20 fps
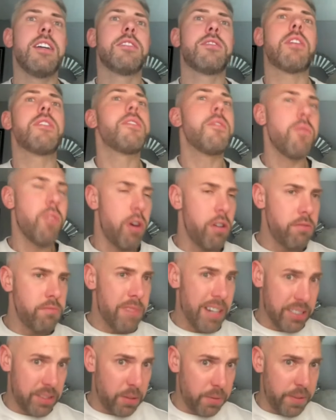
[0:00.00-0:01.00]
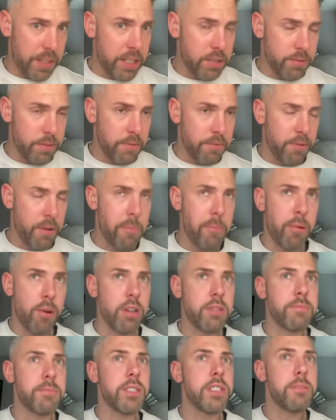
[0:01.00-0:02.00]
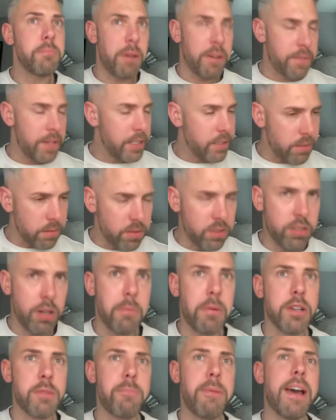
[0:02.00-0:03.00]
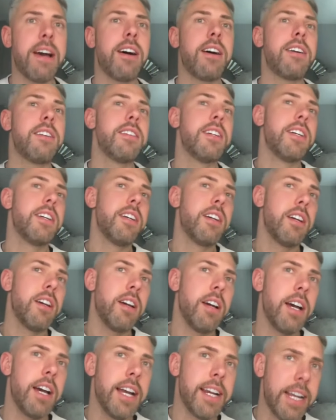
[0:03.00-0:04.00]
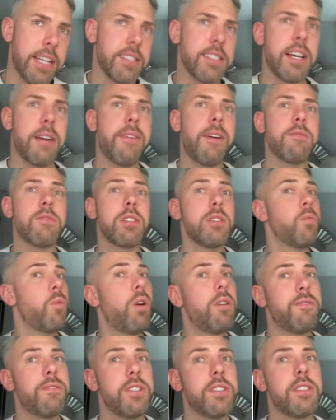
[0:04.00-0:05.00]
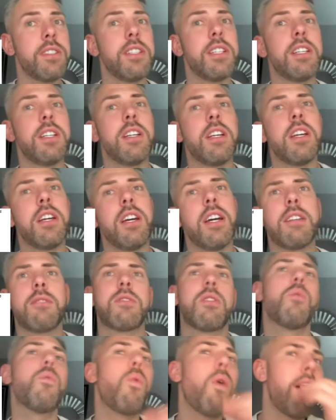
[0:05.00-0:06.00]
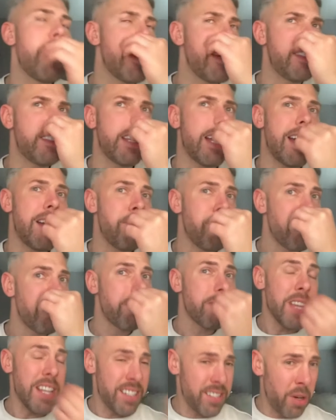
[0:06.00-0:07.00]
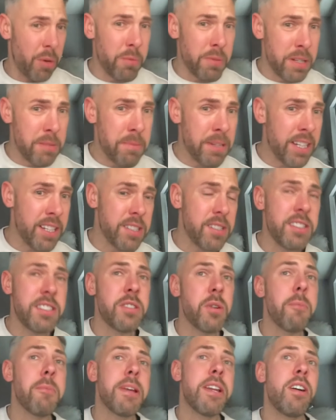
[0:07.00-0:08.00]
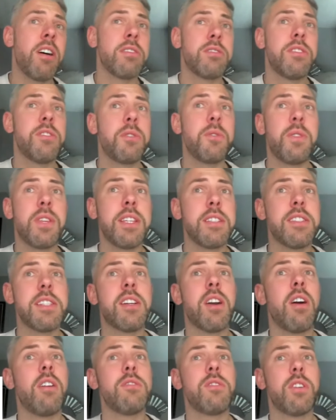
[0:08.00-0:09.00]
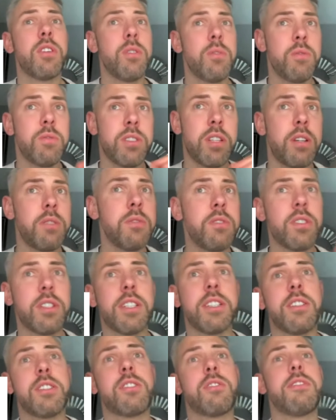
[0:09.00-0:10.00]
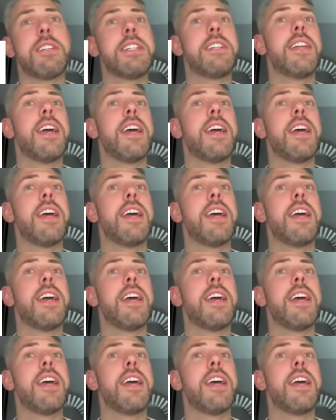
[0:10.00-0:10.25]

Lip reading: Don't get me wrong, I still think there's room for improvement, but I think he's looked so much better against Southampton and Watford. And I was like, why is that? It's ultimately because he's not being asked to do things he can't do. So look at the screen